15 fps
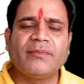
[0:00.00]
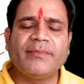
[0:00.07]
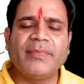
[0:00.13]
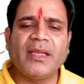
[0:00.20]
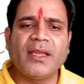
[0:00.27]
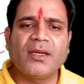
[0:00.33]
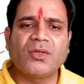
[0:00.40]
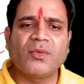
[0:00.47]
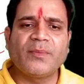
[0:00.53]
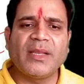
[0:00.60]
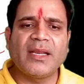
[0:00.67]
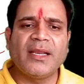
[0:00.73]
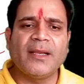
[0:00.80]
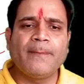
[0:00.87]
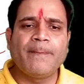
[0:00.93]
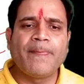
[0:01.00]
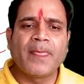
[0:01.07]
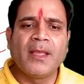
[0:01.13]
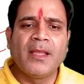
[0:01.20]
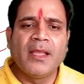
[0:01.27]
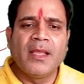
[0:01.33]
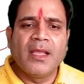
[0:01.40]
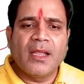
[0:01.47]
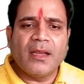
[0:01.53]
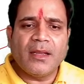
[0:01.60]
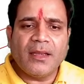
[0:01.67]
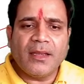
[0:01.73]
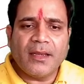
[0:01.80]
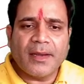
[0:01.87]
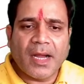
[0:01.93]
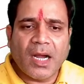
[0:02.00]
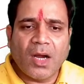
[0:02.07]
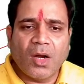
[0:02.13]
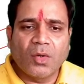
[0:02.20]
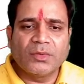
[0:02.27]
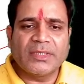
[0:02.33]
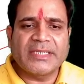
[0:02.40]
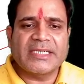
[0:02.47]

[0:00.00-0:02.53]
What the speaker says: here to be clear. Now the